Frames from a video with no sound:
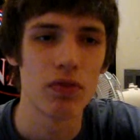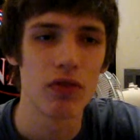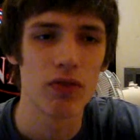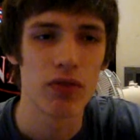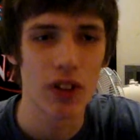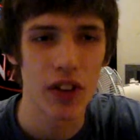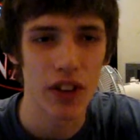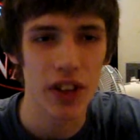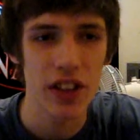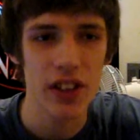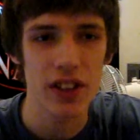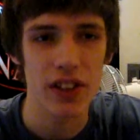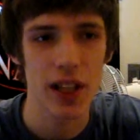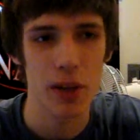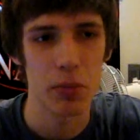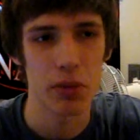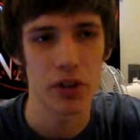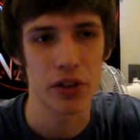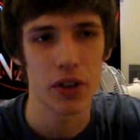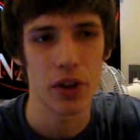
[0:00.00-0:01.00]
for this
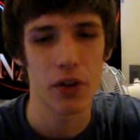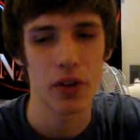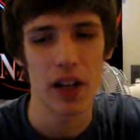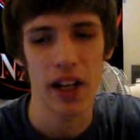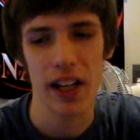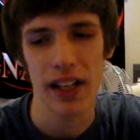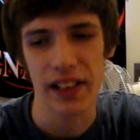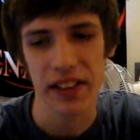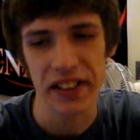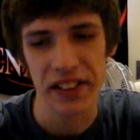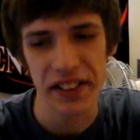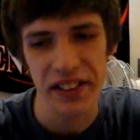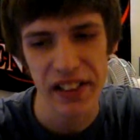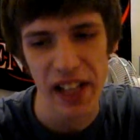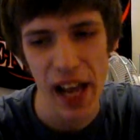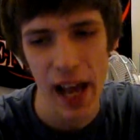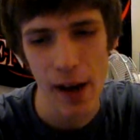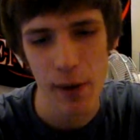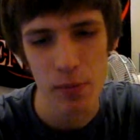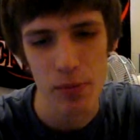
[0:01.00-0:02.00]
episode,
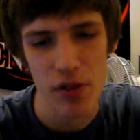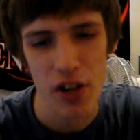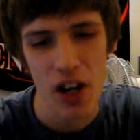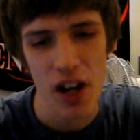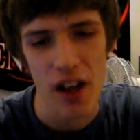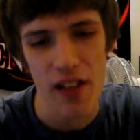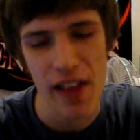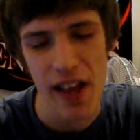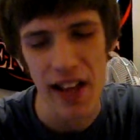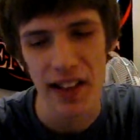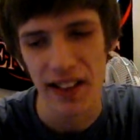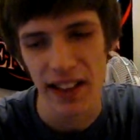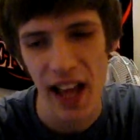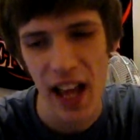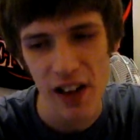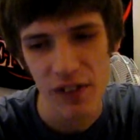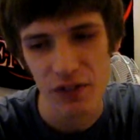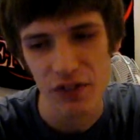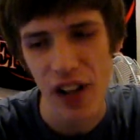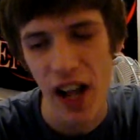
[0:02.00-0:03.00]
except they
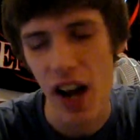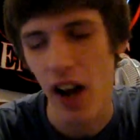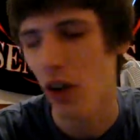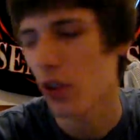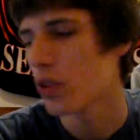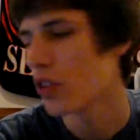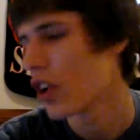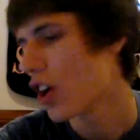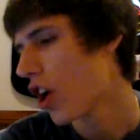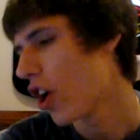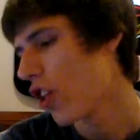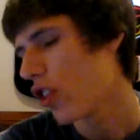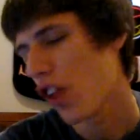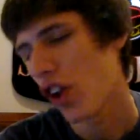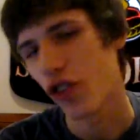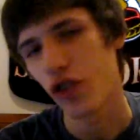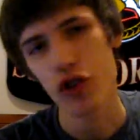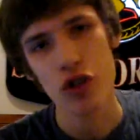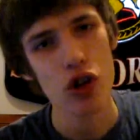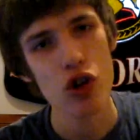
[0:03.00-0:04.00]
left out
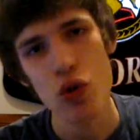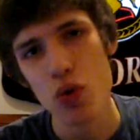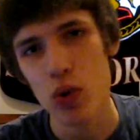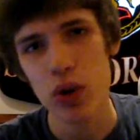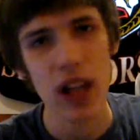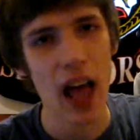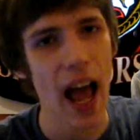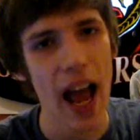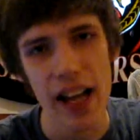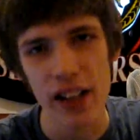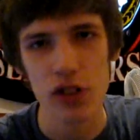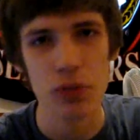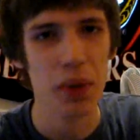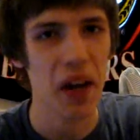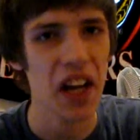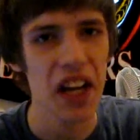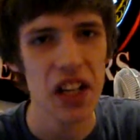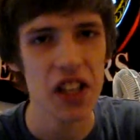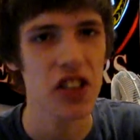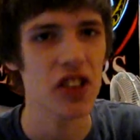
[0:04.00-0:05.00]
the 2 last
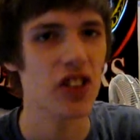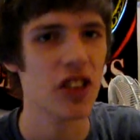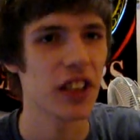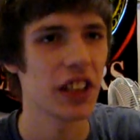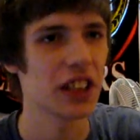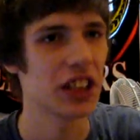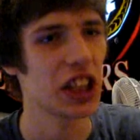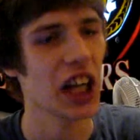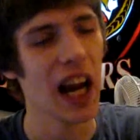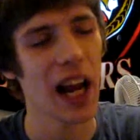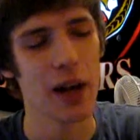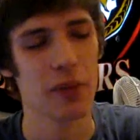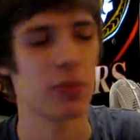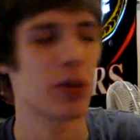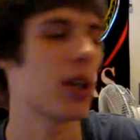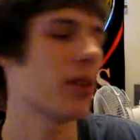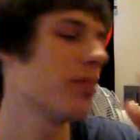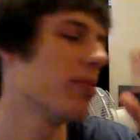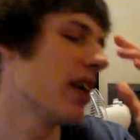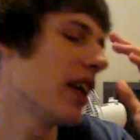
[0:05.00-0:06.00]
pages of the
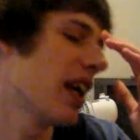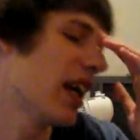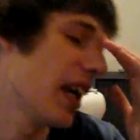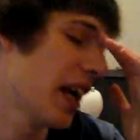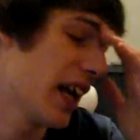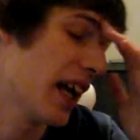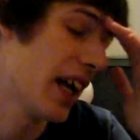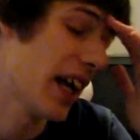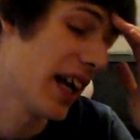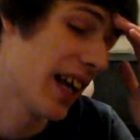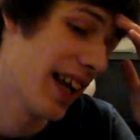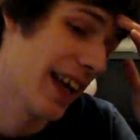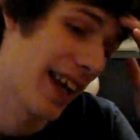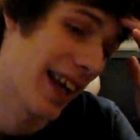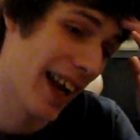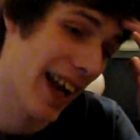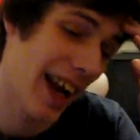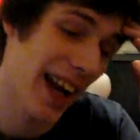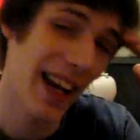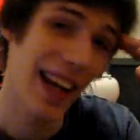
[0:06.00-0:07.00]
chapter,
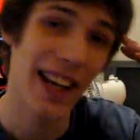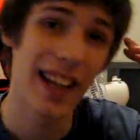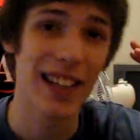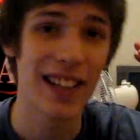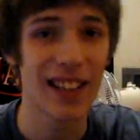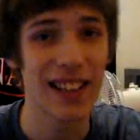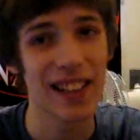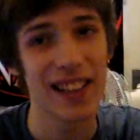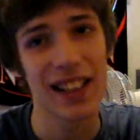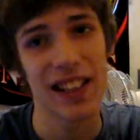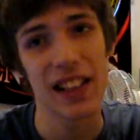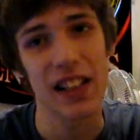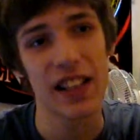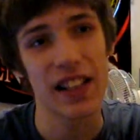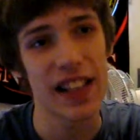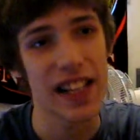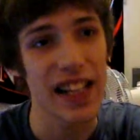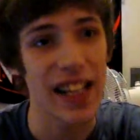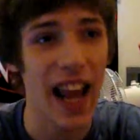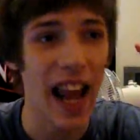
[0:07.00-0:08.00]
and
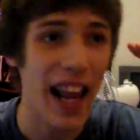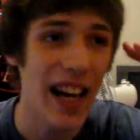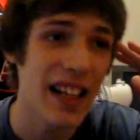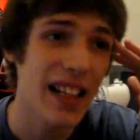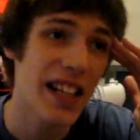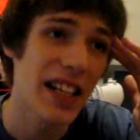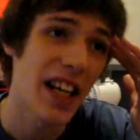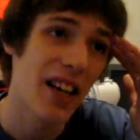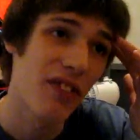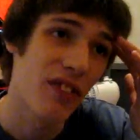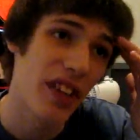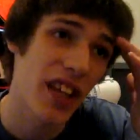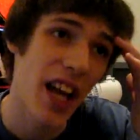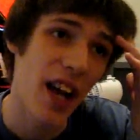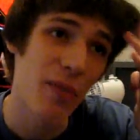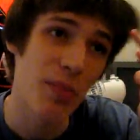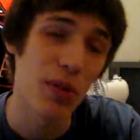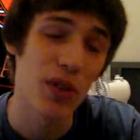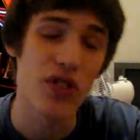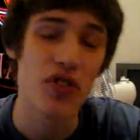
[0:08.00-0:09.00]
the ending of the
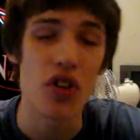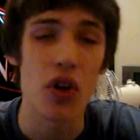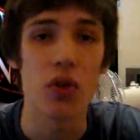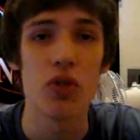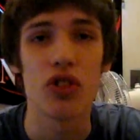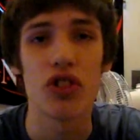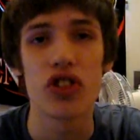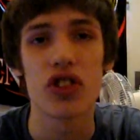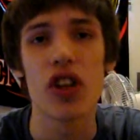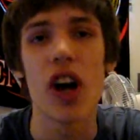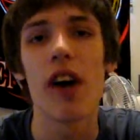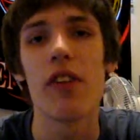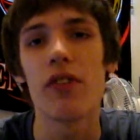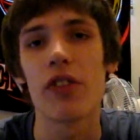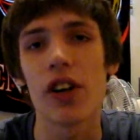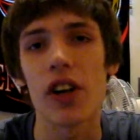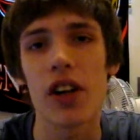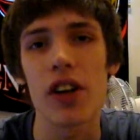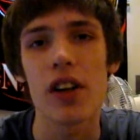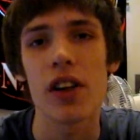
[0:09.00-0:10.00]
episode
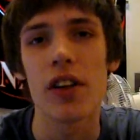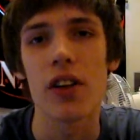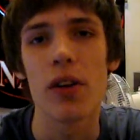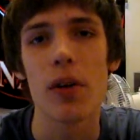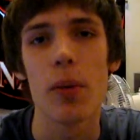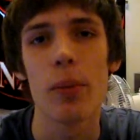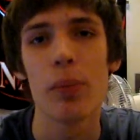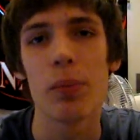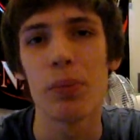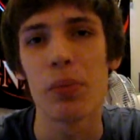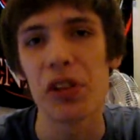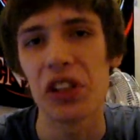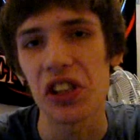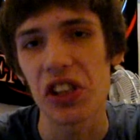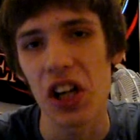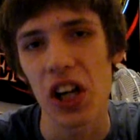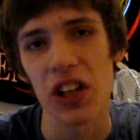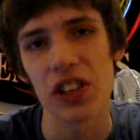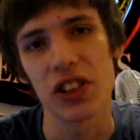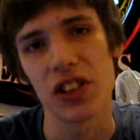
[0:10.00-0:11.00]
suffered
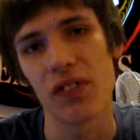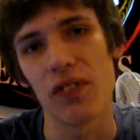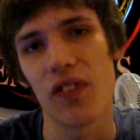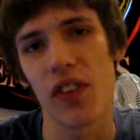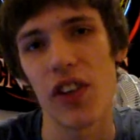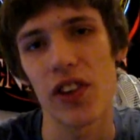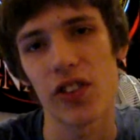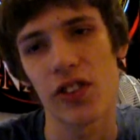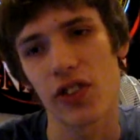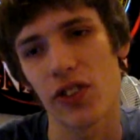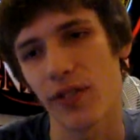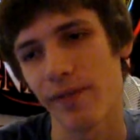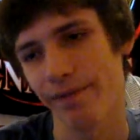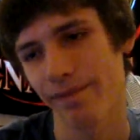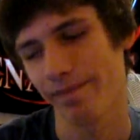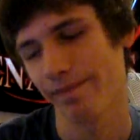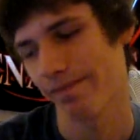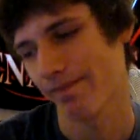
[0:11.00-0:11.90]
because of this.